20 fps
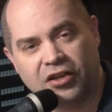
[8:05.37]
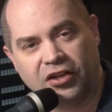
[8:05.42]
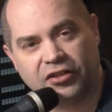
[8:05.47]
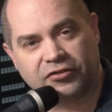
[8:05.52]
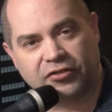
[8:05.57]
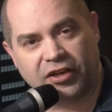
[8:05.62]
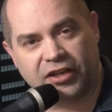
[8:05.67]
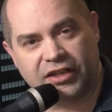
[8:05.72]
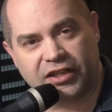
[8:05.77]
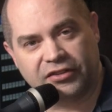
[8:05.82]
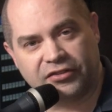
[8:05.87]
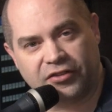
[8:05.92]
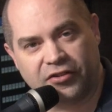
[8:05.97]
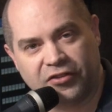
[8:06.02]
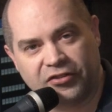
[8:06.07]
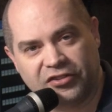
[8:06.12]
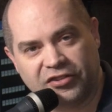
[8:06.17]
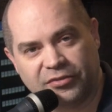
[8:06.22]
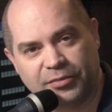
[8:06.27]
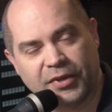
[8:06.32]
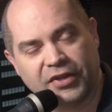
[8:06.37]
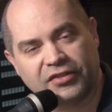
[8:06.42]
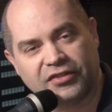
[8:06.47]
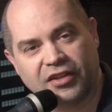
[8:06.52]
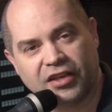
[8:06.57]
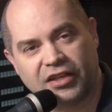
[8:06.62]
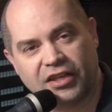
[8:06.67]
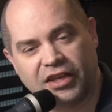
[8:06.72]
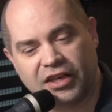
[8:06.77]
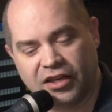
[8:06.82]
I'll try and answer those as
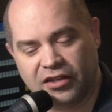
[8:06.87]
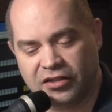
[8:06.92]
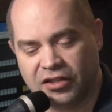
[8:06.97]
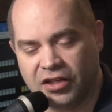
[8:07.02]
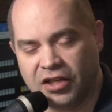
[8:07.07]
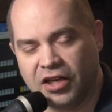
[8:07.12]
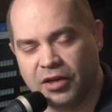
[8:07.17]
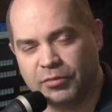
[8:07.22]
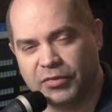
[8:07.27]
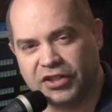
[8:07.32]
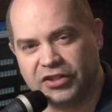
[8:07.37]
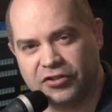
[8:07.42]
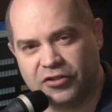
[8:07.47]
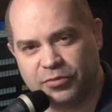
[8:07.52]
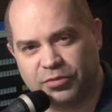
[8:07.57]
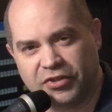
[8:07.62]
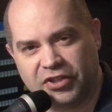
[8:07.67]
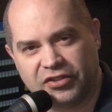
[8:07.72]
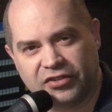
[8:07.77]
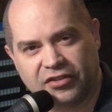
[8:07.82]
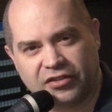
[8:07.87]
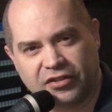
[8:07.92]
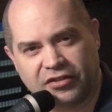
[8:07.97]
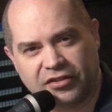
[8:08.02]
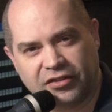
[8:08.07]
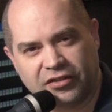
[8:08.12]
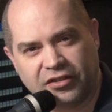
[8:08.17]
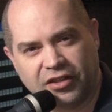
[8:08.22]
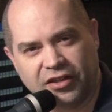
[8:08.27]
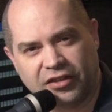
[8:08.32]
best I can, but do please
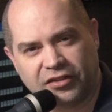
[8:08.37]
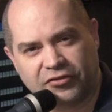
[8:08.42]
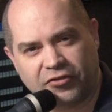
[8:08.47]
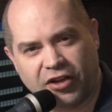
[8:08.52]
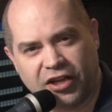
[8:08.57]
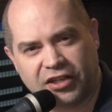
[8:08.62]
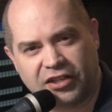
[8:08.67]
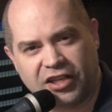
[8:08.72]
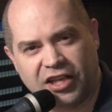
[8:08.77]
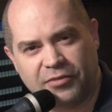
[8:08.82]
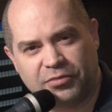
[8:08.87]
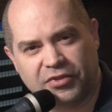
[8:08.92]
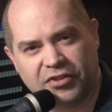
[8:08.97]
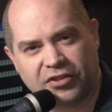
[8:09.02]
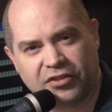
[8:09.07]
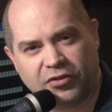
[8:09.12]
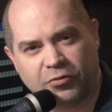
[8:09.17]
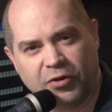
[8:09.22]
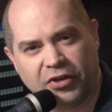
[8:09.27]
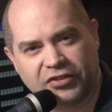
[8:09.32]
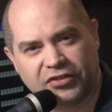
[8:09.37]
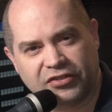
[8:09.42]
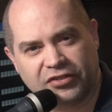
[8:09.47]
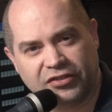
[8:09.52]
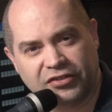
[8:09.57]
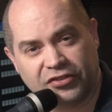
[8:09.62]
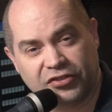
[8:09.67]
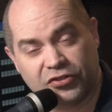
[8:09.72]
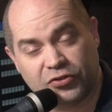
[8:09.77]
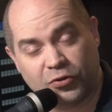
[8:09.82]
uh, try to keep the
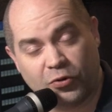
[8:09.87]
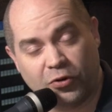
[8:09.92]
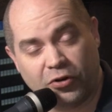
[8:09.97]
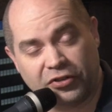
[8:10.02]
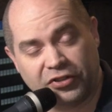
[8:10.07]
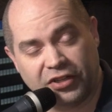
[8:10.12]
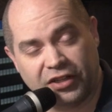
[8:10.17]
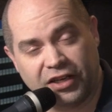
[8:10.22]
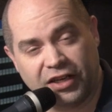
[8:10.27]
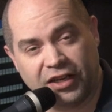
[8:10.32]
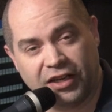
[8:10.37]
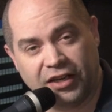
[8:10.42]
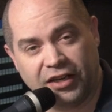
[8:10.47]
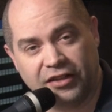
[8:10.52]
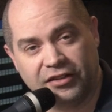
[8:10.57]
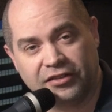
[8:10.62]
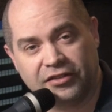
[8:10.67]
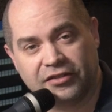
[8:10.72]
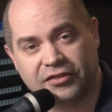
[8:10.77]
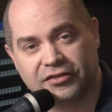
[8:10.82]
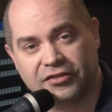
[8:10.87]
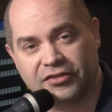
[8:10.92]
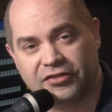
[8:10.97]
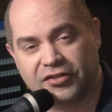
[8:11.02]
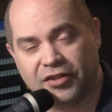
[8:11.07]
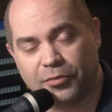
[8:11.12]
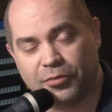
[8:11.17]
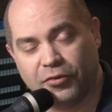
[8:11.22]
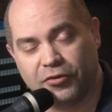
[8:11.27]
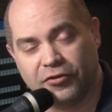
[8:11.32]
questions short and
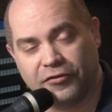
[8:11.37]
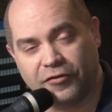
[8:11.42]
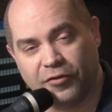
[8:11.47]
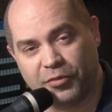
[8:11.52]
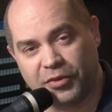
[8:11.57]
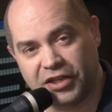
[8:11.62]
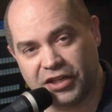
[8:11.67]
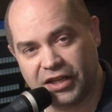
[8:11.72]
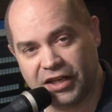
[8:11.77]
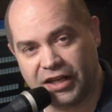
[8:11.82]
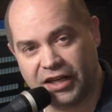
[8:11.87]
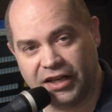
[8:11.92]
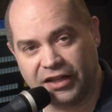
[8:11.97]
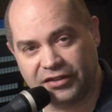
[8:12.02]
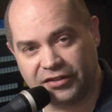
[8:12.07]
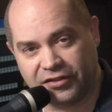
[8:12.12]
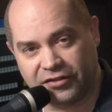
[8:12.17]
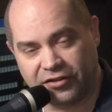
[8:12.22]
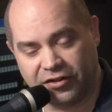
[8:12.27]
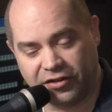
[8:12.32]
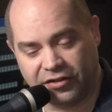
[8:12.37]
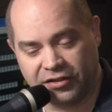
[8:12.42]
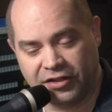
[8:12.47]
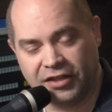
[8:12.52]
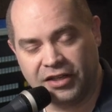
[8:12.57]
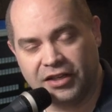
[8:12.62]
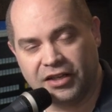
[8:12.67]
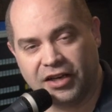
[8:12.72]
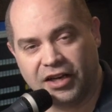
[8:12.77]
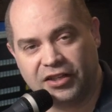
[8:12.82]
simple for me to answer.
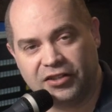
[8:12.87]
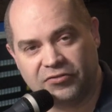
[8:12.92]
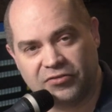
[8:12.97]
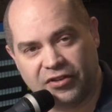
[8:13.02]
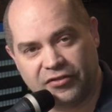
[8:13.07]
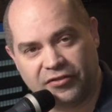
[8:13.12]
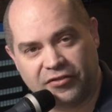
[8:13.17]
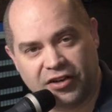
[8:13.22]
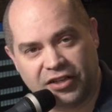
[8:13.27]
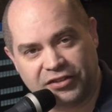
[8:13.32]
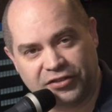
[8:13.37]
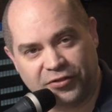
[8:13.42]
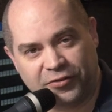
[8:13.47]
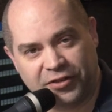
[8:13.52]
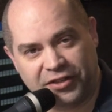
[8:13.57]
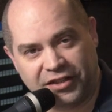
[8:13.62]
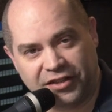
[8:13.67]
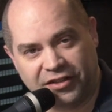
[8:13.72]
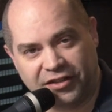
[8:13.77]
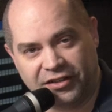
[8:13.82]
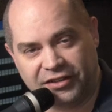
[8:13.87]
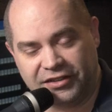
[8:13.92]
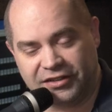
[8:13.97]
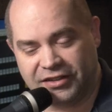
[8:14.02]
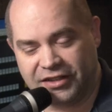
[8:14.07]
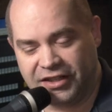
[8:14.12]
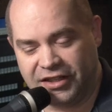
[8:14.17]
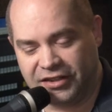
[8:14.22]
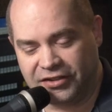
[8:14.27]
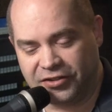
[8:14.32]
I do have a lot going on
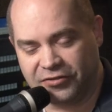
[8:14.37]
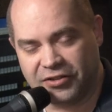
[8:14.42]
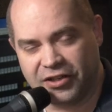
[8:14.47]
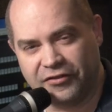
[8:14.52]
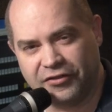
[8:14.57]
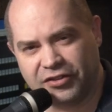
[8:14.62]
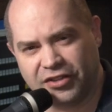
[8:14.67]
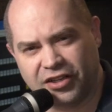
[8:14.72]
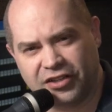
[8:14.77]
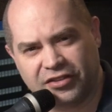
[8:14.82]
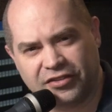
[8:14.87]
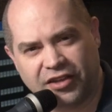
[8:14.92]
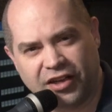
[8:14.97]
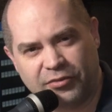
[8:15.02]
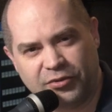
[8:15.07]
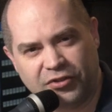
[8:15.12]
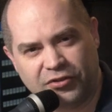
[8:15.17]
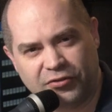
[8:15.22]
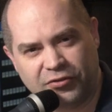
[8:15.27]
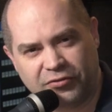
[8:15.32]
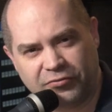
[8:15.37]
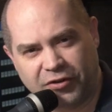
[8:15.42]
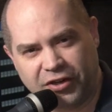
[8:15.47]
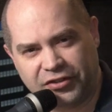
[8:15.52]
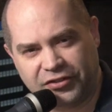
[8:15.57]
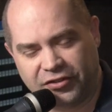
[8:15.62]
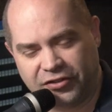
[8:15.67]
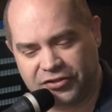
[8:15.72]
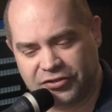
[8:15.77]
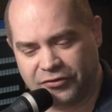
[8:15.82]
and don't have a ton of time to do
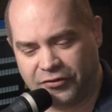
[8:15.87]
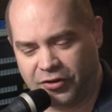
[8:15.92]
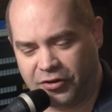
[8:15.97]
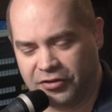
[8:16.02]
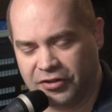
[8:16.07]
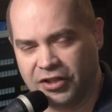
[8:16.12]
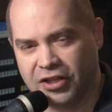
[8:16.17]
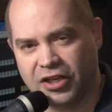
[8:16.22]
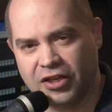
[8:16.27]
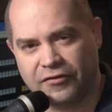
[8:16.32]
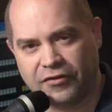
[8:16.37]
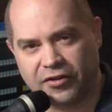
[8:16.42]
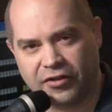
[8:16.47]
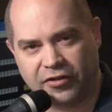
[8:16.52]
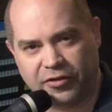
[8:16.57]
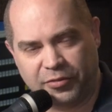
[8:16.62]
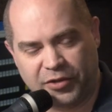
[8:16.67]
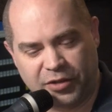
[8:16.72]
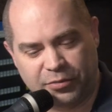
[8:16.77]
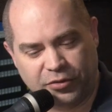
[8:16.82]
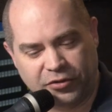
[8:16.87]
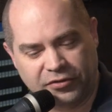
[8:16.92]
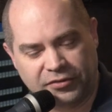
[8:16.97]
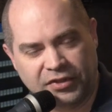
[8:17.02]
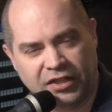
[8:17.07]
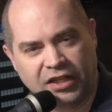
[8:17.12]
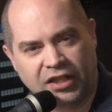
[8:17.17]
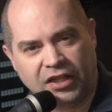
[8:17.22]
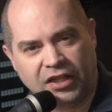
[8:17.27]
research for, for other people.